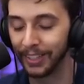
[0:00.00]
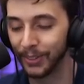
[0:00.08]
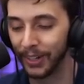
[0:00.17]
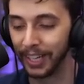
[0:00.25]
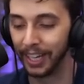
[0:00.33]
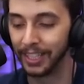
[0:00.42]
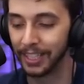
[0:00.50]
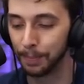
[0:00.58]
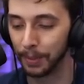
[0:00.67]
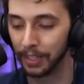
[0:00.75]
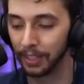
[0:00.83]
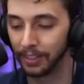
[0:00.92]
That's quite nice. They
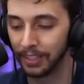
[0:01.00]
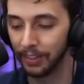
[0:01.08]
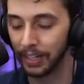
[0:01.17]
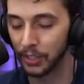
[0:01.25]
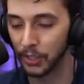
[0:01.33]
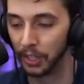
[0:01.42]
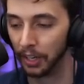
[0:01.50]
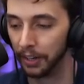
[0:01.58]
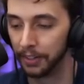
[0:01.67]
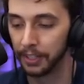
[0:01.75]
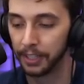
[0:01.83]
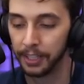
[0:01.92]
put the little T-Rex skull
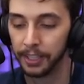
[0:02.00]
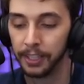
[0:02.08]
on it.